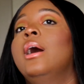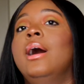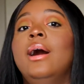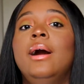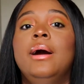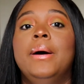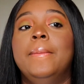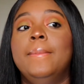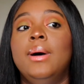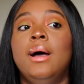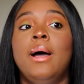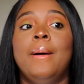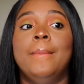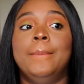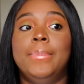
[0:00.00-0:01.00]

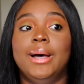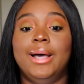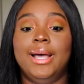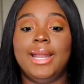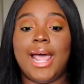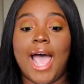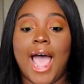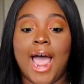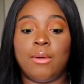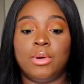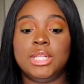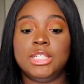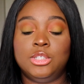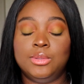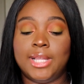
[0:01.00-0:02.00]
Um, but I
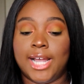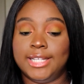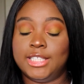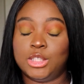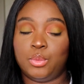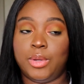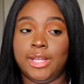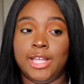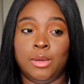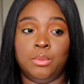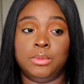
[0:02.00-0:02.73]
really do like this wig.